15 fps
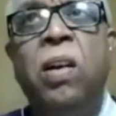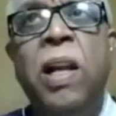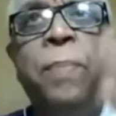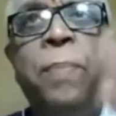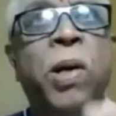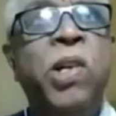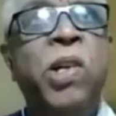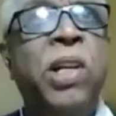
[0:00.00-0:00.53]
a
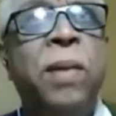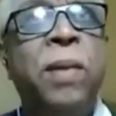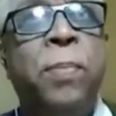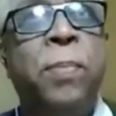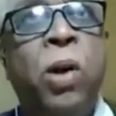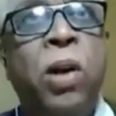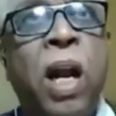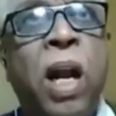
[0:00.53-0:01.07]
person
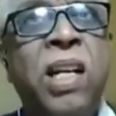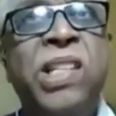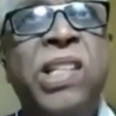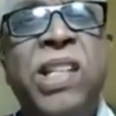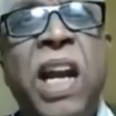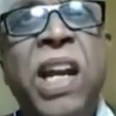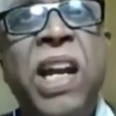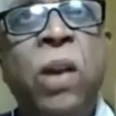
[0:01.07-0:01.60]
about
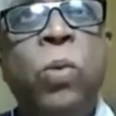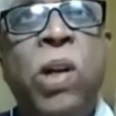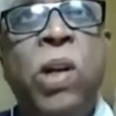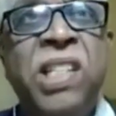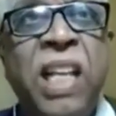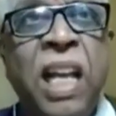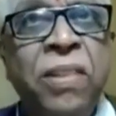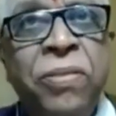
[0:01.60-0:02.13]
understanding
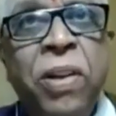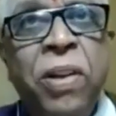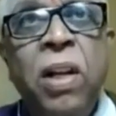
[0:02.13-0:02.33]
oneself